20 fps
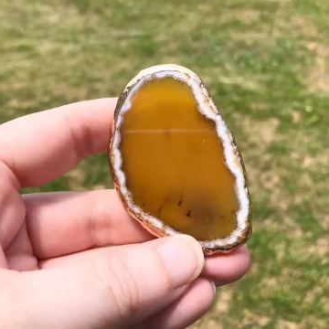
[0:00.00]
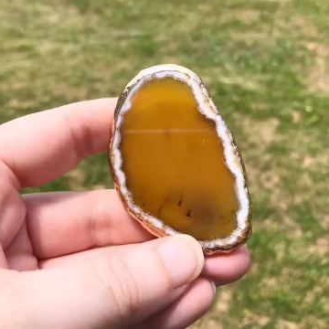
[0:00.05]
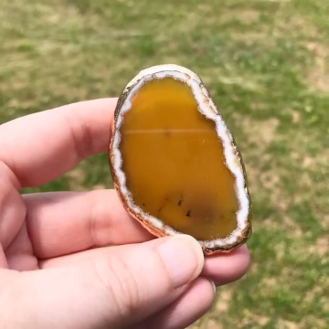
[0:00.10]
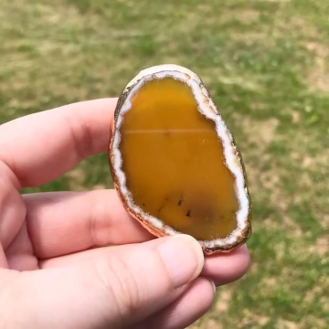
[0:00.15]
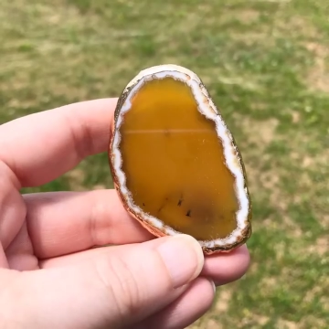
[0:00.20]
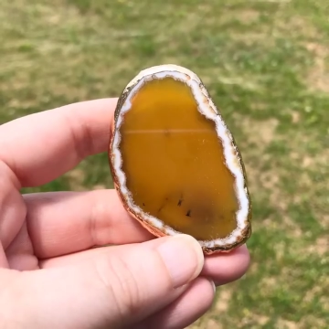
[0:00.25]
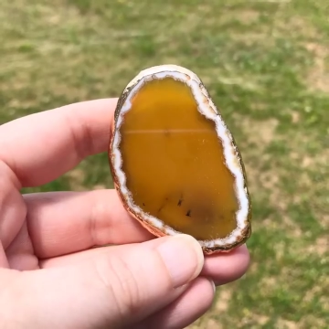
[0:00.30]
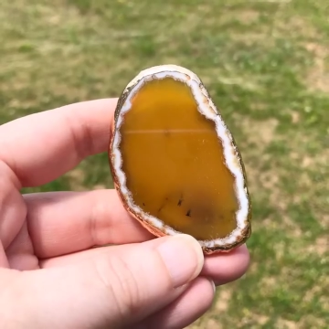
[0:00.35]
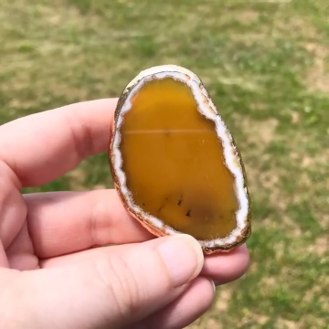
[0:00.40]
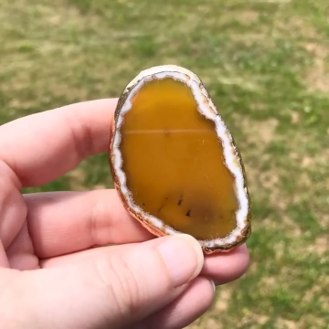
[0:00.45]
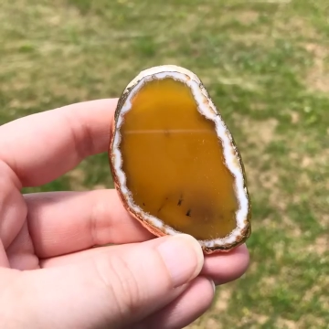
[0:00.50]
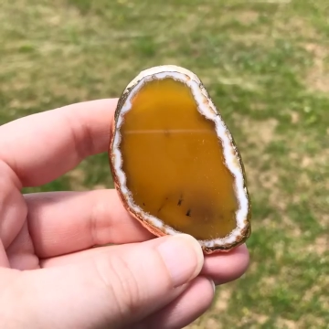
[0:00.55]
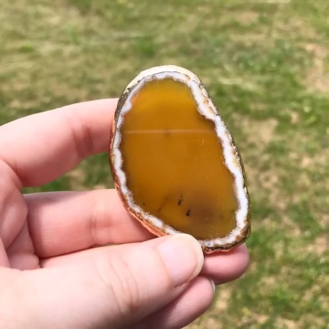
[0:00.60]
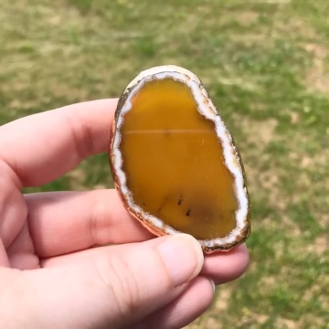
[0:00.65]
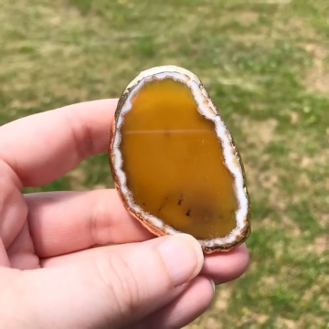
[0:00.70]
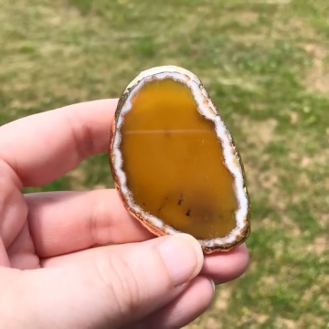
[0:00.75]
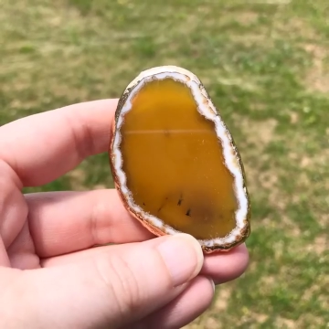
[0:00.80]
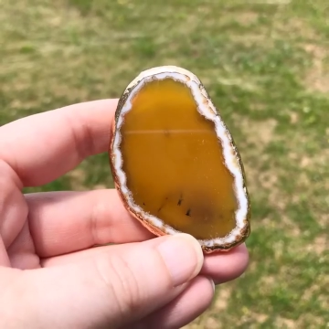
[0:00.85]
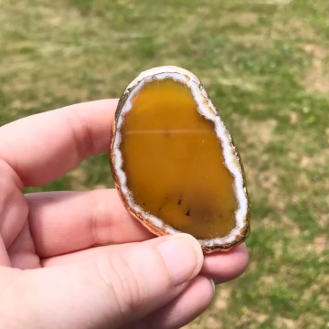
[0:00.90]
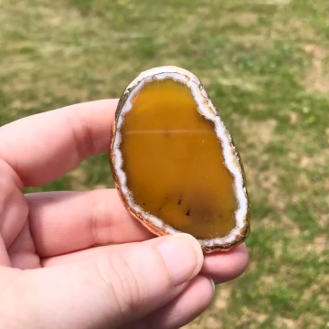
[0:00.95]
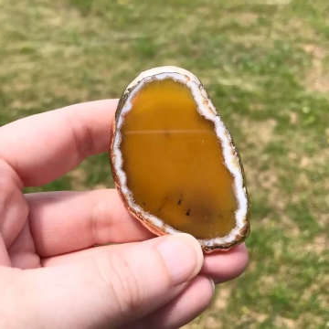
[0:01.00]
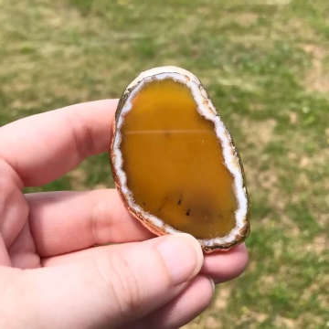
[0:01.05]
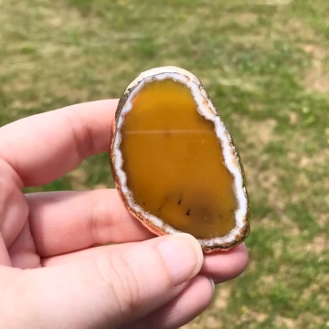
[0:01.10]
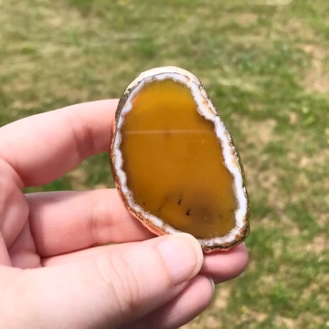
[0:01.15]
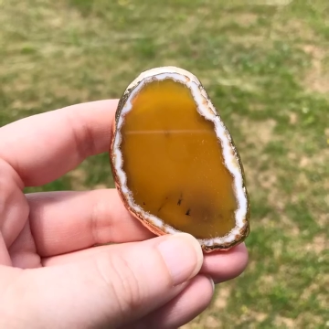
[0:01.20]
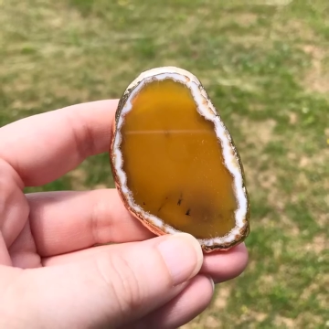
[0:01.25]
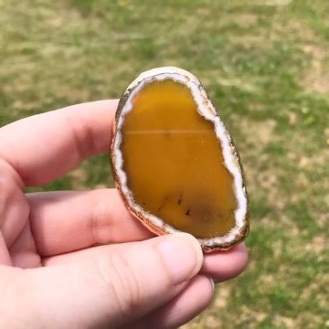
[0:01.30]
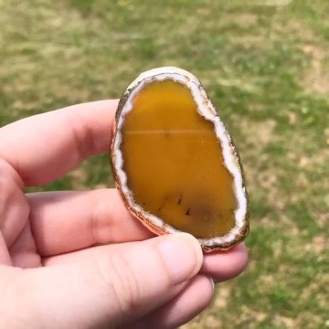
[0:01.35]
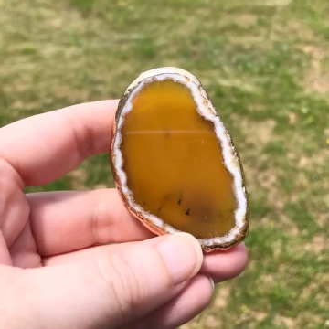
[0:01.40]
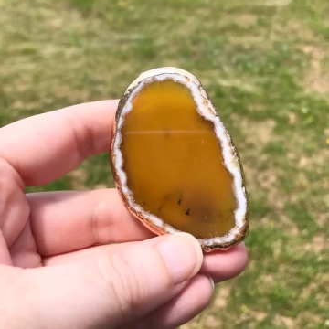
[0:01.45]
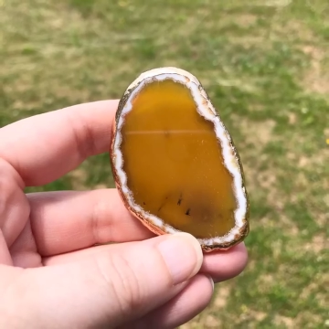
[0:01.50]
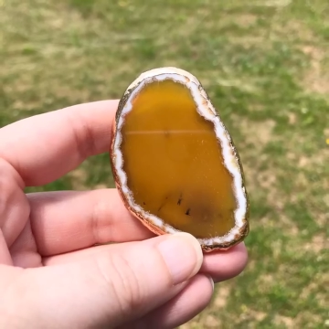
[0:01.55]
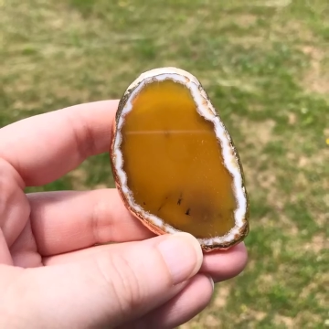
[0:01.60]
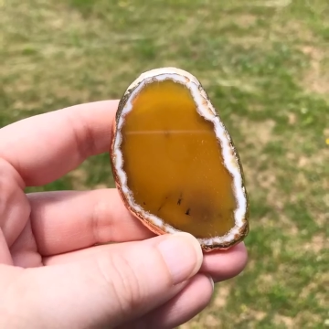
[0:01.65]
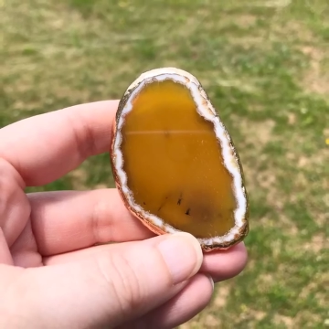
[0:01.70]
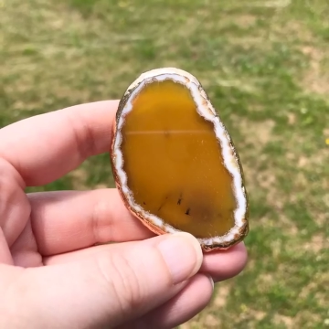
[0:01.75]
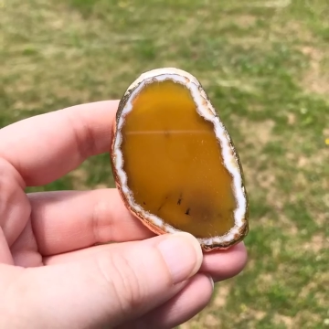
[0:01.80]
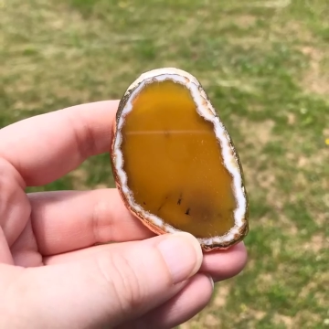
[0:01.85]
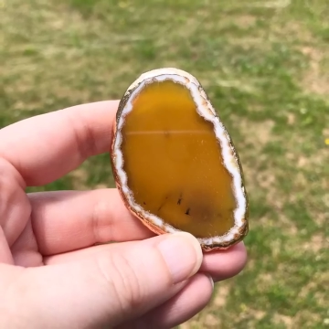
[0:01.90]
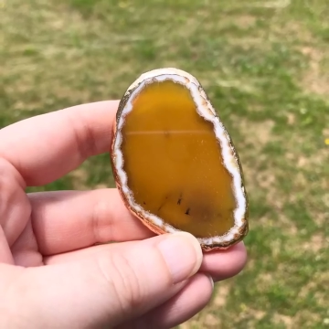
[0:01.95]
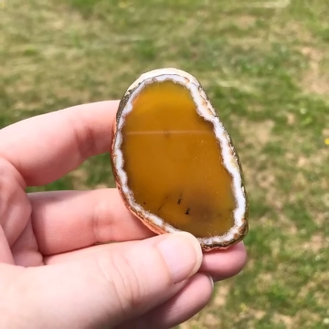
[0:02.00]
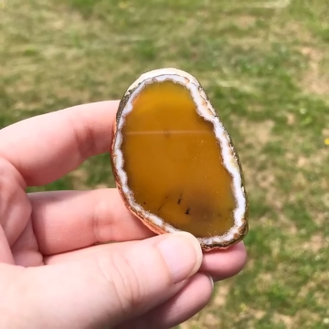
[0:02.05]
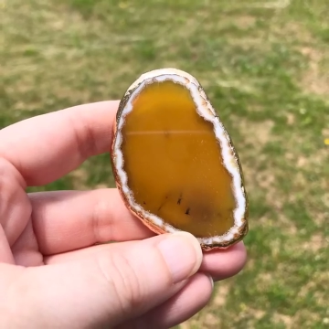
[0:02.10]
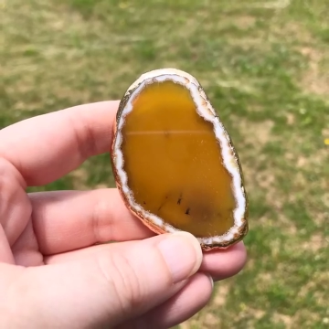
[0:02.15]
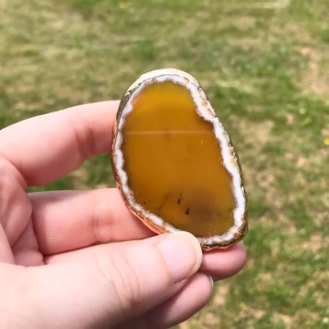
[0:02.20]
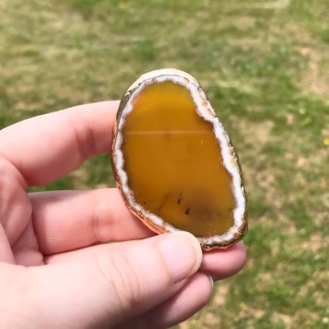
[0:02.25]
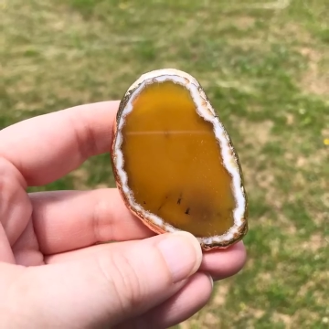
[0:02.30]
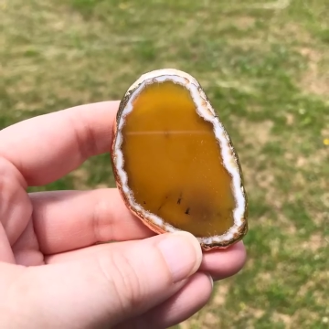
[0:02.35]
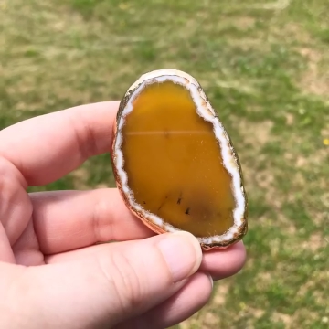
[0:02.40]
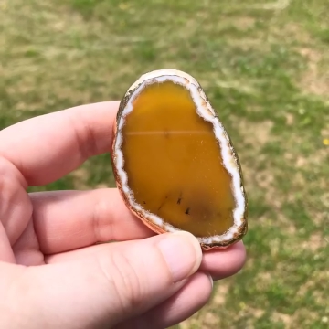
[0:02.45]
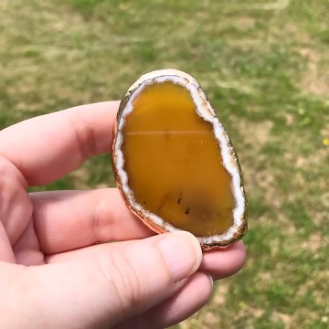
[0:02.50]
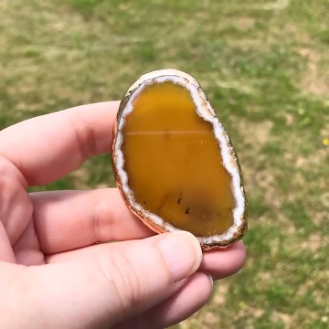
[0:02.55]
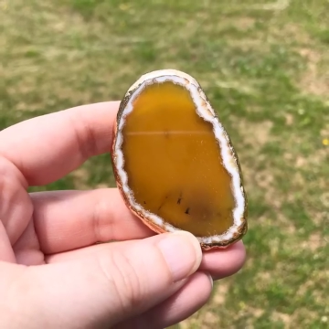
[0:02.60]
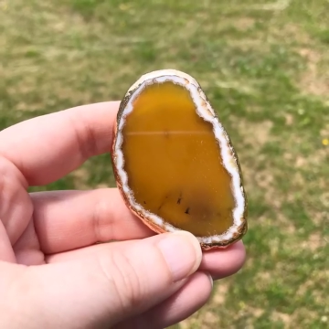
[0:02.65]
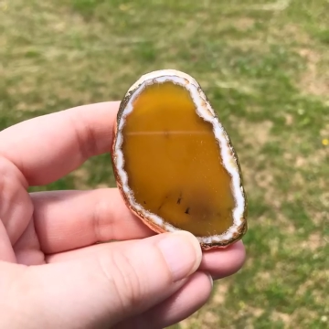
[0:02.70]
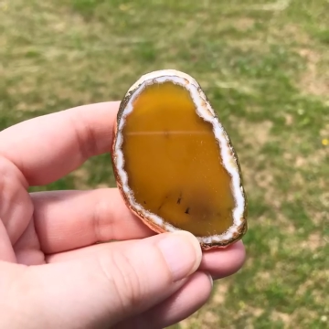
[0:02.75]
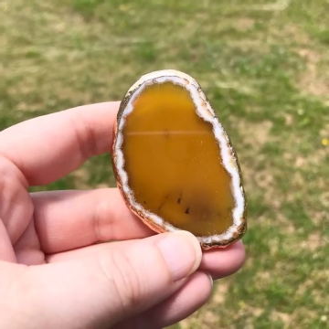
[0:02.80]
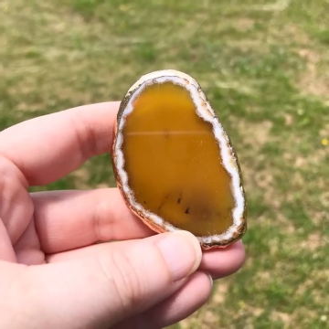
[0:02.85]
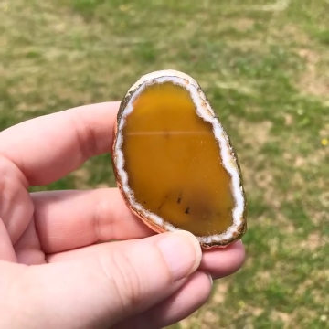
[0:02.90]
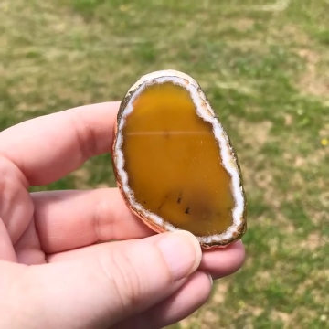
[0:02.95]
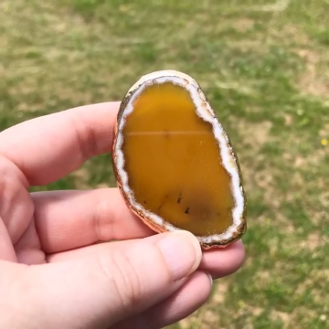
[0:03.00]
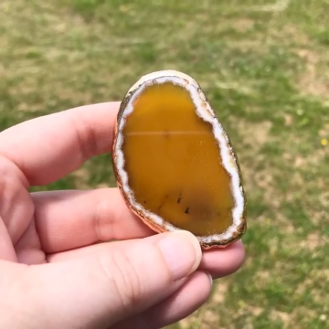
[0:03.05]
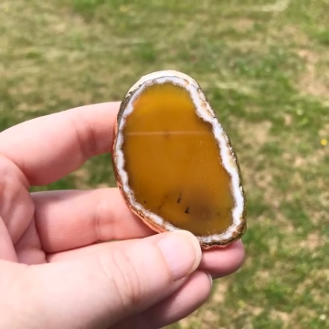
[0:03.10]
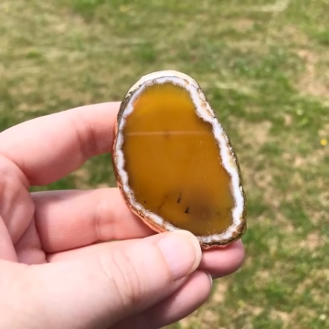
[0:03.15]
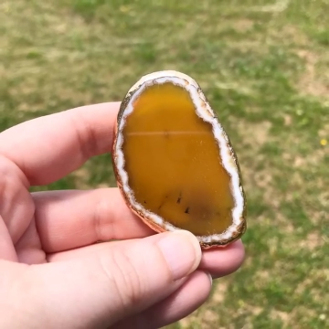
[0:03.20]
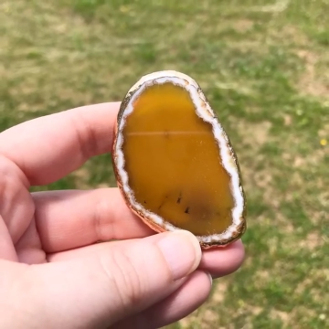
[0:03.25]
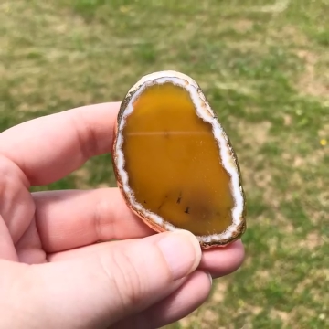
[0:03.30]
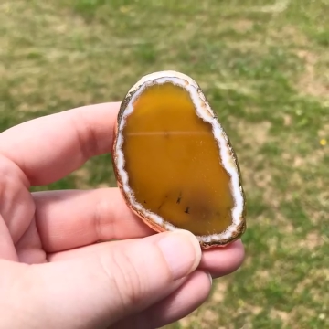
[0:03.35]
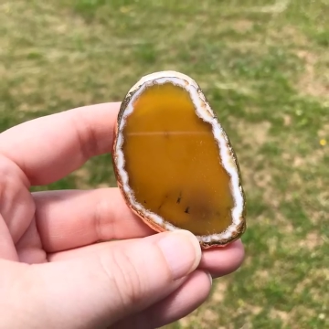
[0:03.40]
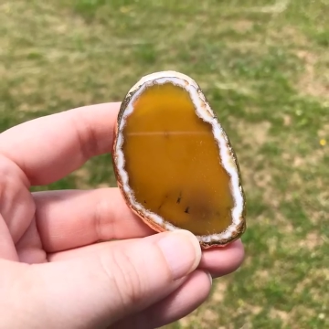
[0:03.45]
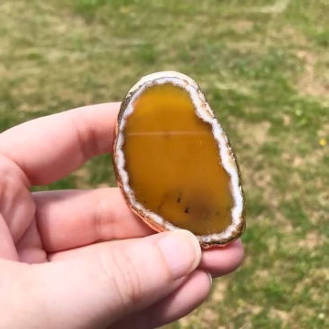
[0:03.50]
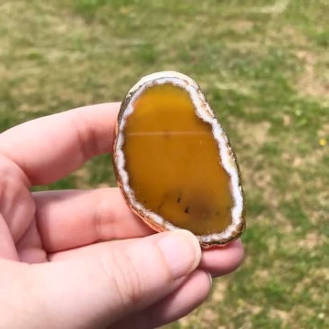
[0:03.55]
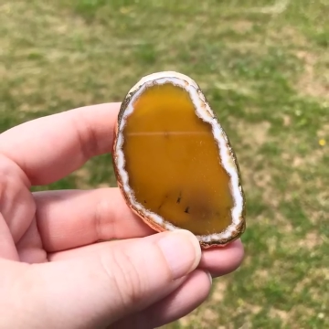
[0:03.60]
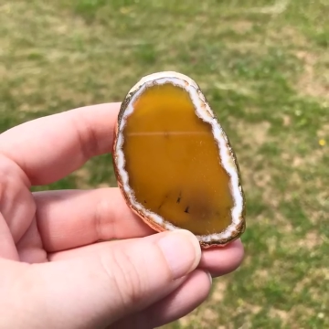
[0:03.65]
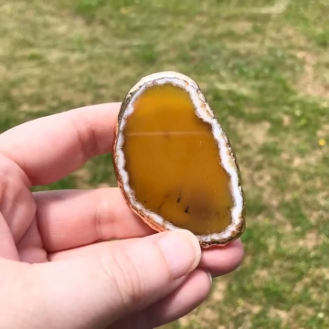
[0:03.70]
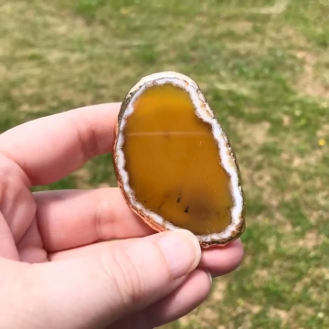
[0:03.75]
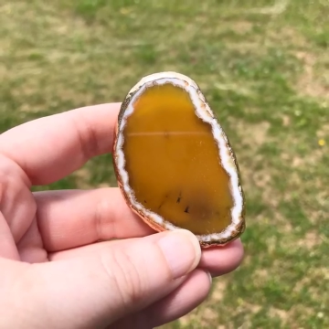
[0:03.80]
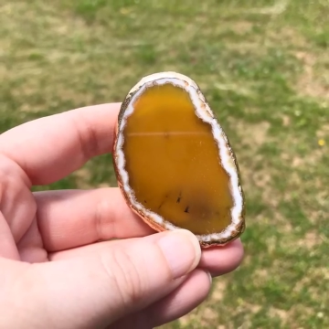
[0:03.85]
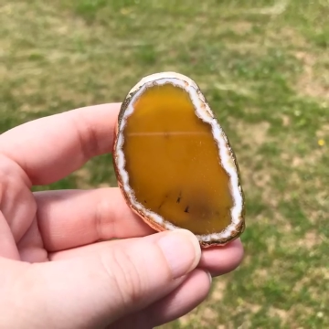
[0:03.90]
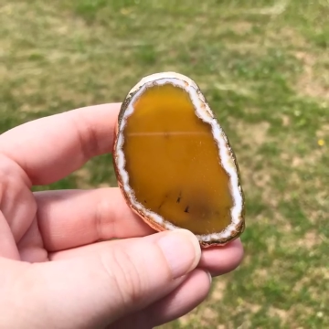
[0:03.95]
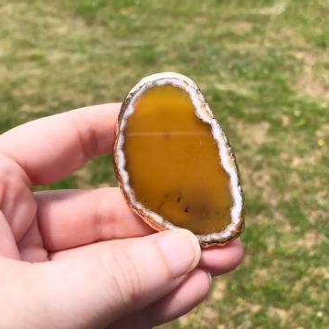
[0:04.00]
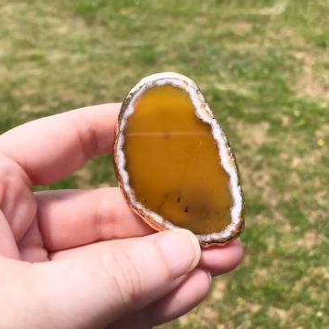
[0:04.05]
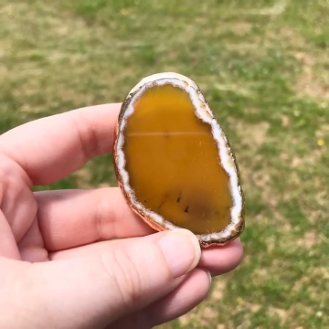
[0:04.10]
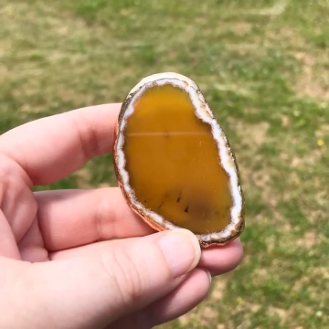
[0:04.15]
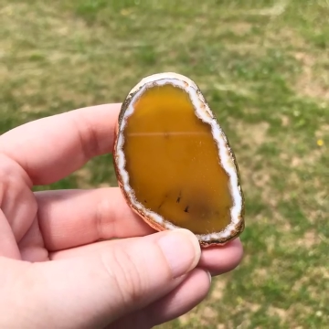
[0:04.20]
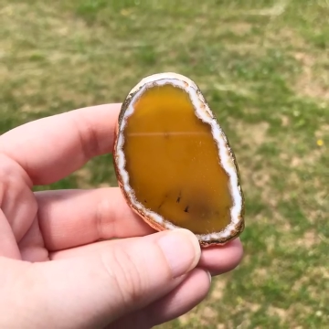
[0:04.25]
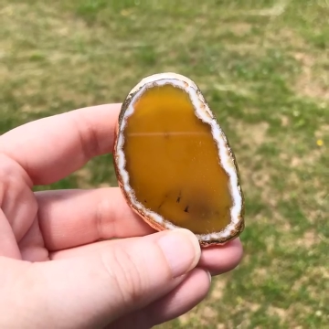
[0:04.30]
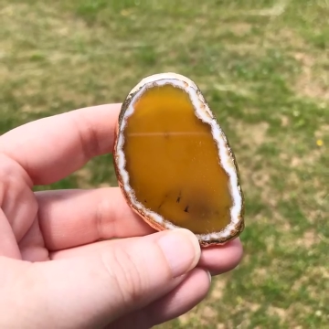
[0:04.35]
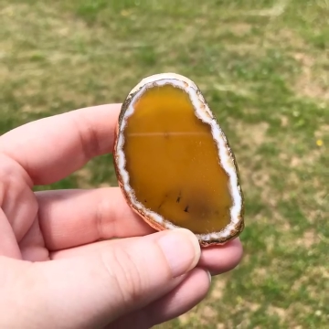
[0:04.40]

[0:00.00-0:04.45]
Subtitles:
[unreadable: no face in view]